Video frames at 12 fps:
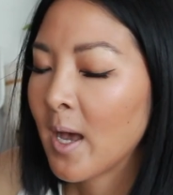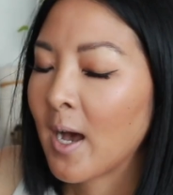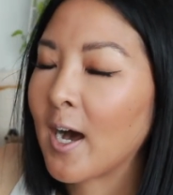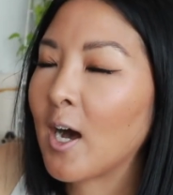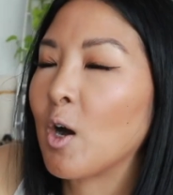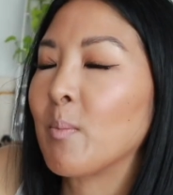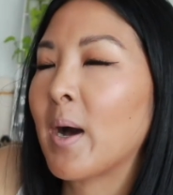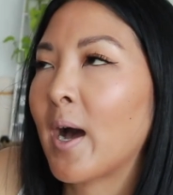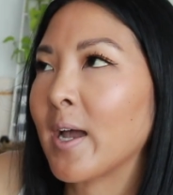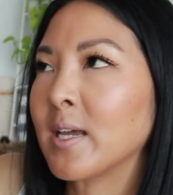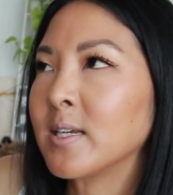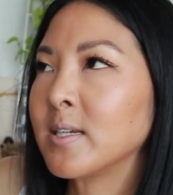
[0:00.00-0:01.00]

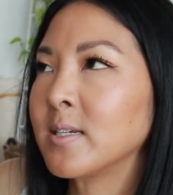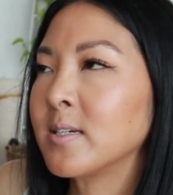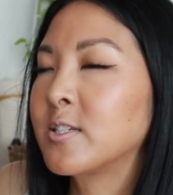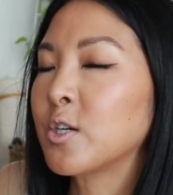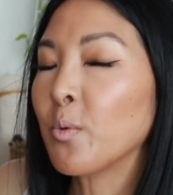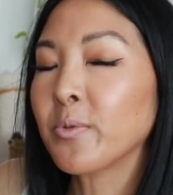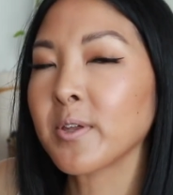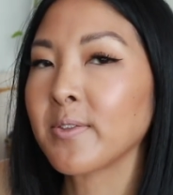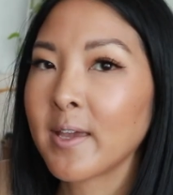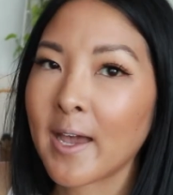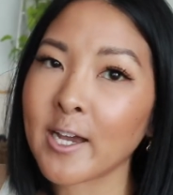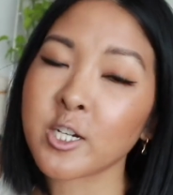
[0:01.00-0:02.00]
I don't think
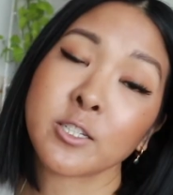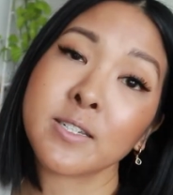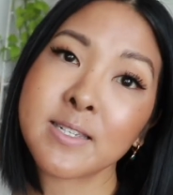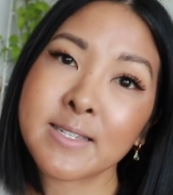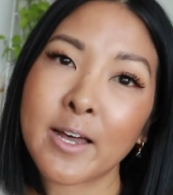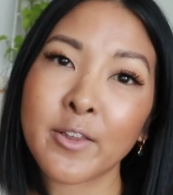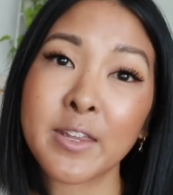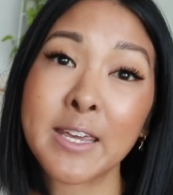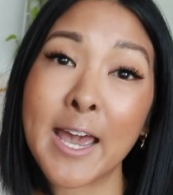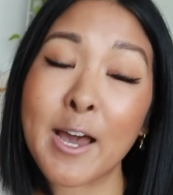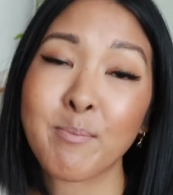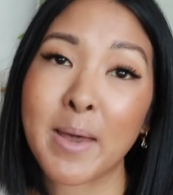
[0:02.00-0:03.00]
they actually sell the
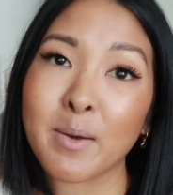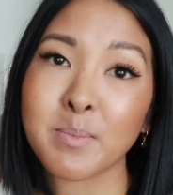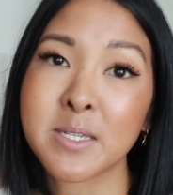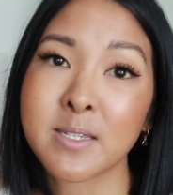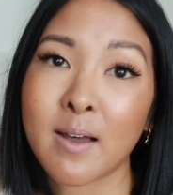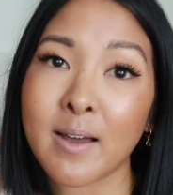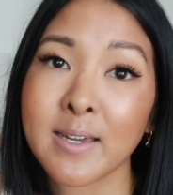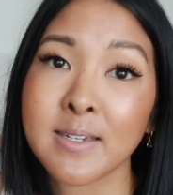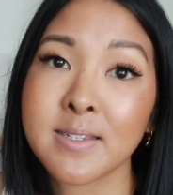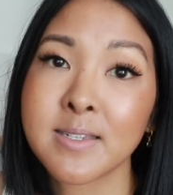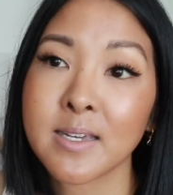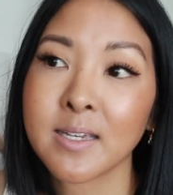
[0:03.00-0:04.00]
MM
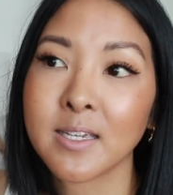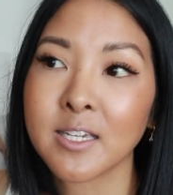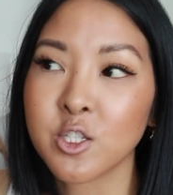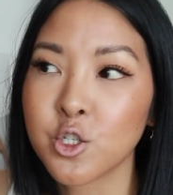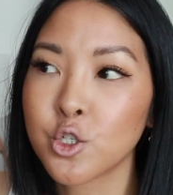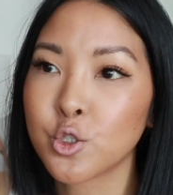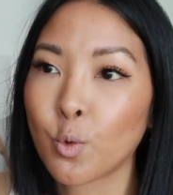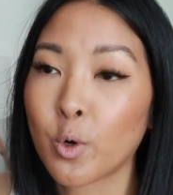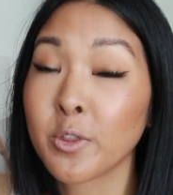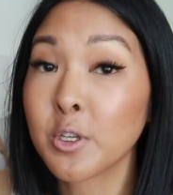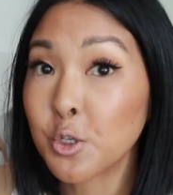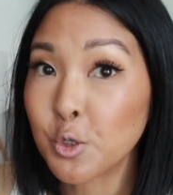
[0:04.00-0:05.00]
size in store,
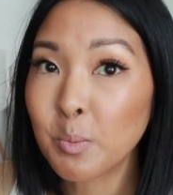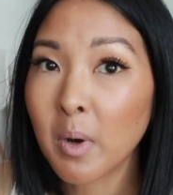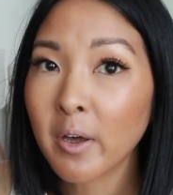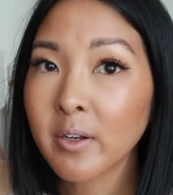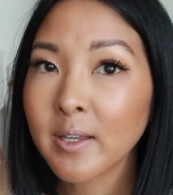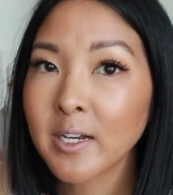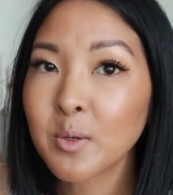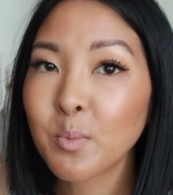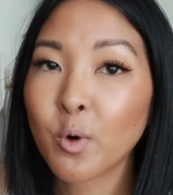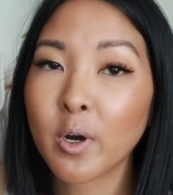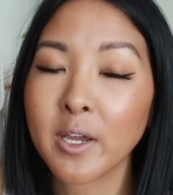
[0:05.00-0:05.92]
the new model, anymore.